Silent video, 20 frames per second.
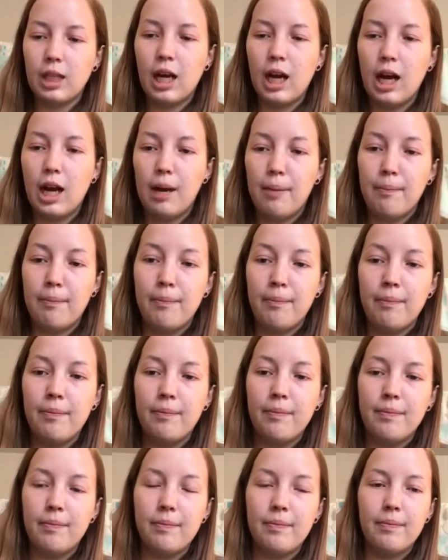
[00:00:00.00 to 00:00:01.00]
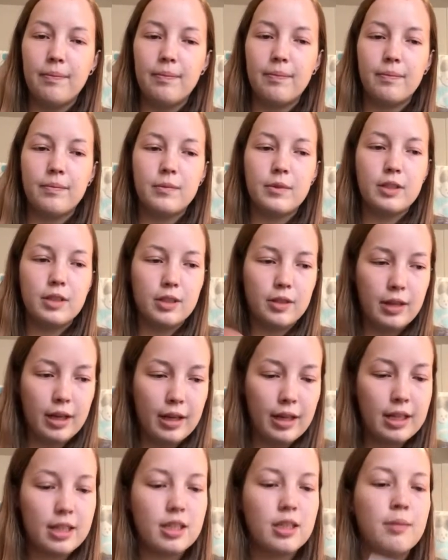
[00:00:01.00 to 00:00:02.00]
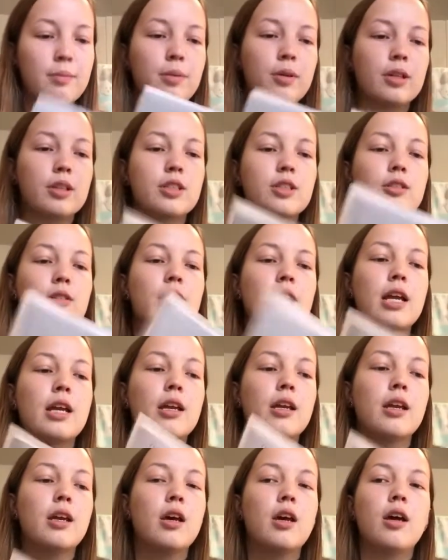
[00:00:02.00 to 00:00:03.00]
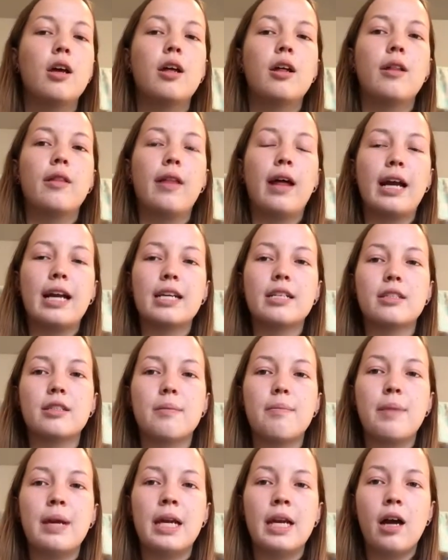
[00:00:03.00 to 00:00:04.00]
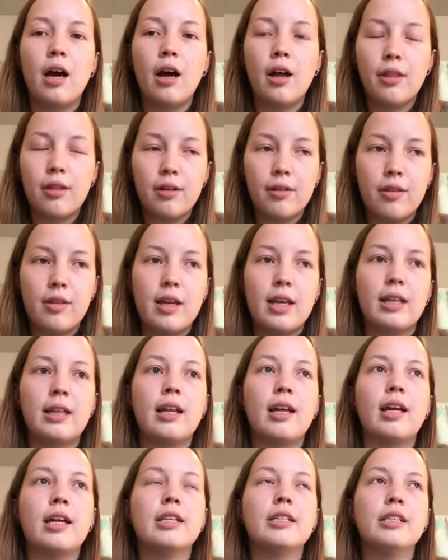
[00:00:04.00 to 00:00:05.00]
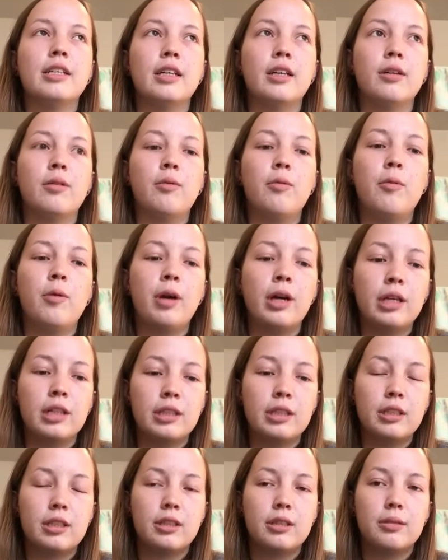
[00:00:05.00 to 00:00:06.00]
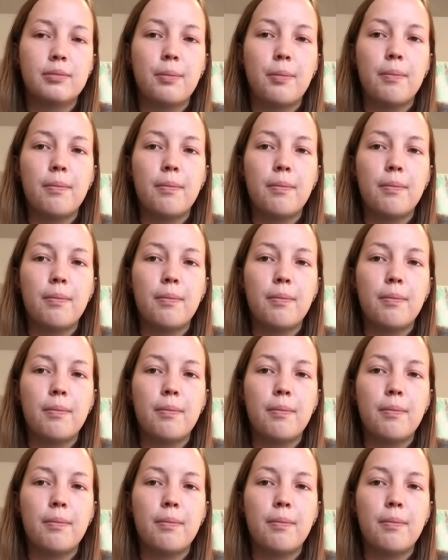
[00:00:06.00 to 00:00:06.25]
So yeah, that's the book. So then I guess the main other thing that I did was